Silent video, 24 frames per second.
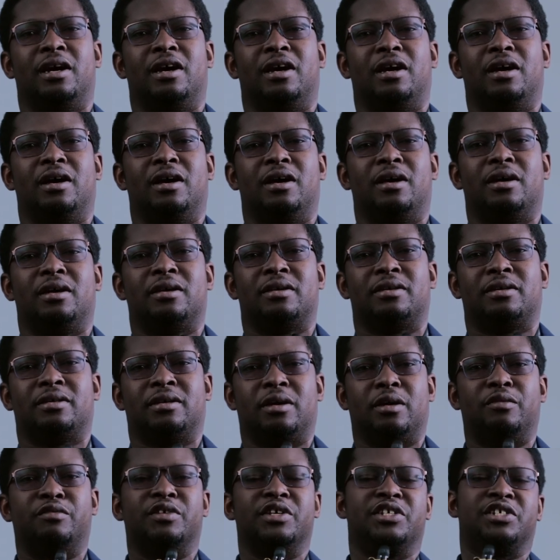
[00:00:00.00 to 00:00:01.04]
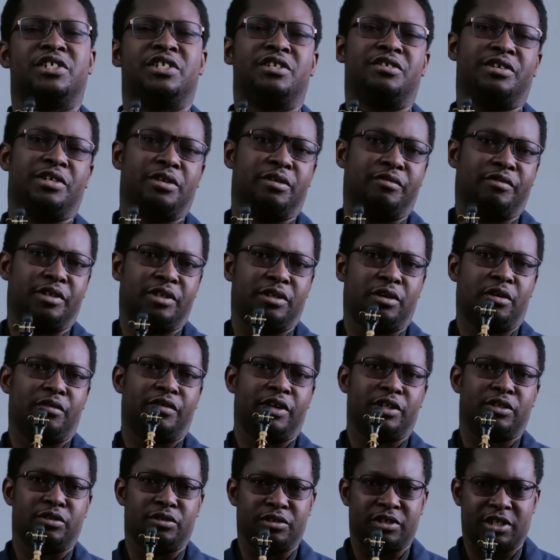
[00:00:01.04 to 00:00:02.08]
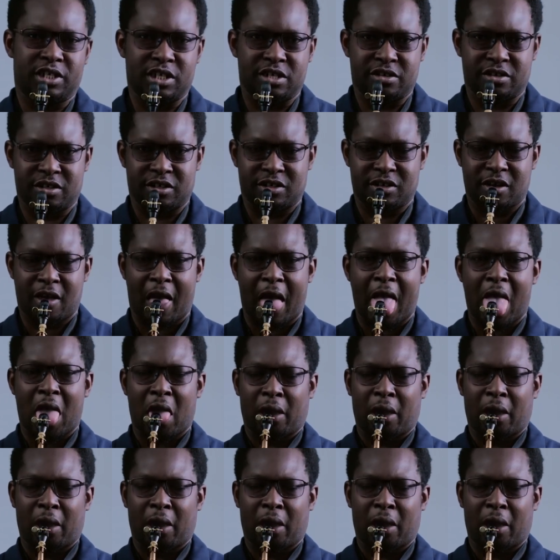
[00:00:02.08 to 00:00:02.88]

uh, of the series of the overtone series.